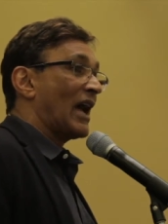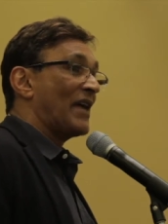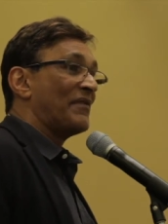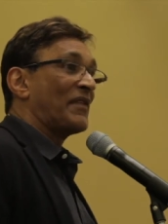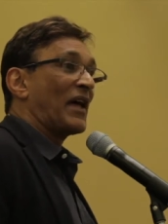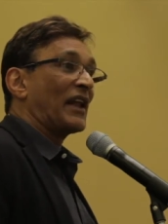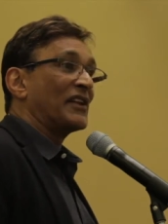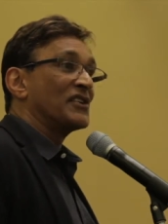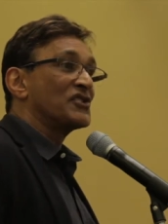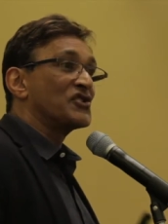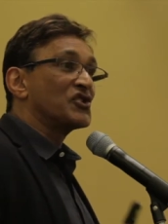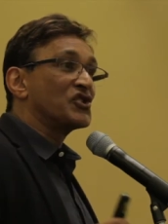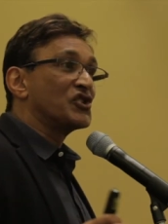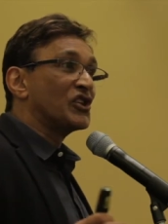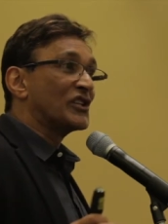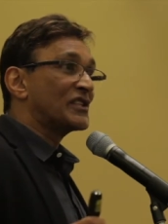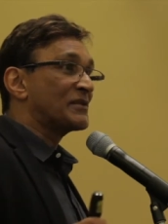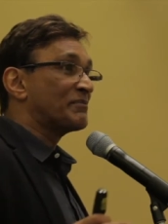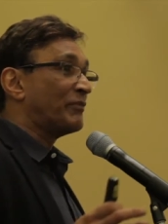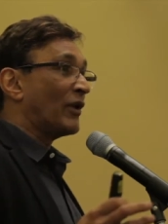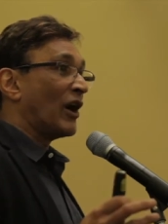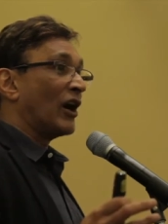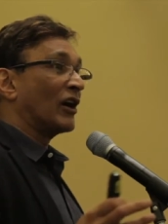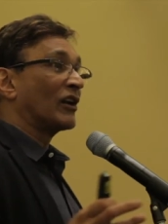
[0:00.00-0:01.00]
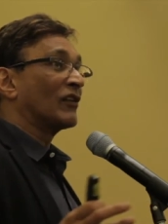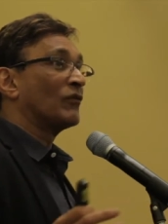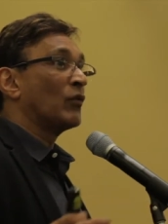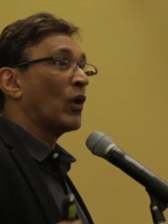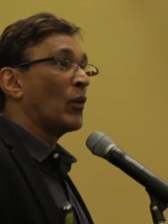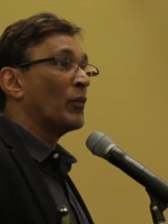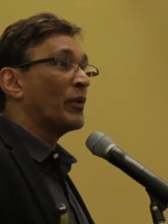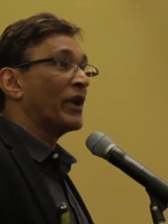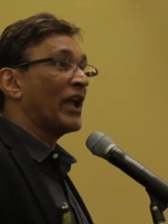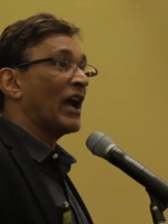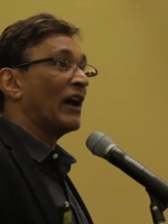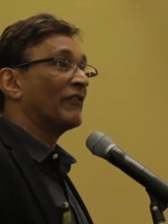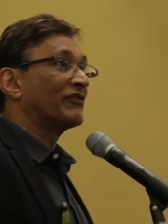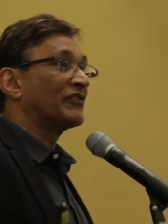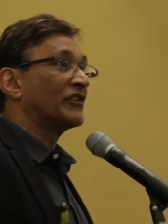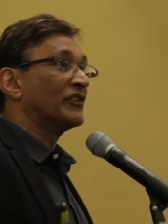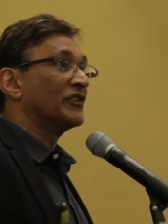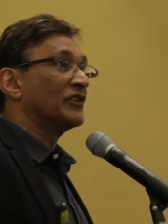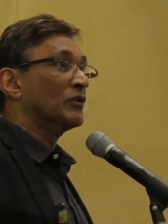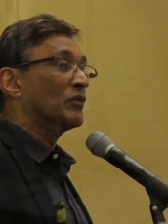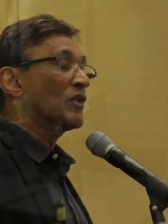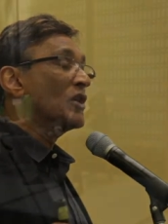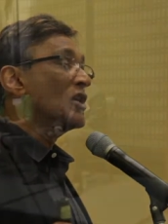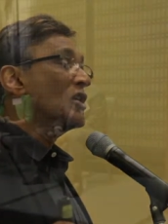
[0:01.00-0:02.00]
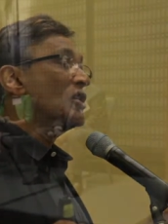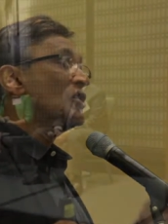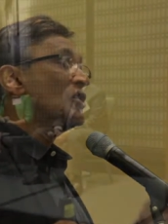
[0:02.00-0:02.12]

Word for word: And that is just part of what we have to do.